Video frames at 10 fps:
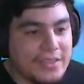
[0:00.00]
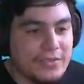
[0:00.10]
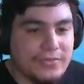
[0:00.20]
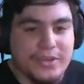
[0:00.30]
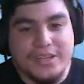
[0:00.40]
the
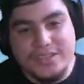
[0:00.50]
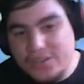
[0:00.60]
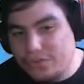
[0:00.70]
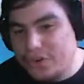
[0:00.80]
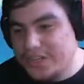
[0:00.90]
free
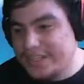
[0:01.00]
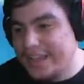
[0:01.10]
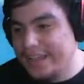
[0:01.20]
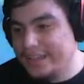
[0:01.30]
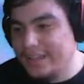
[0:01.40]
Incineroar
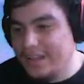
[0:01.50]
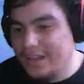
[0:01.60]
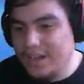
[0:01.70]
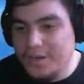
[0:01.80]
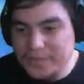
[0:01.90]
stack
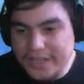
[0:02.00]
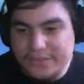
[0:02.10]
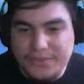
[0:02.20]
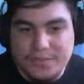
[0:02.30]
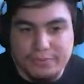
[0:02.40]
um,
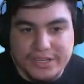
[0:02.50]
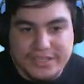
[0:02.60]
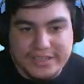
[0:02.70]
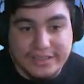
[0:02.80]
if he brings in the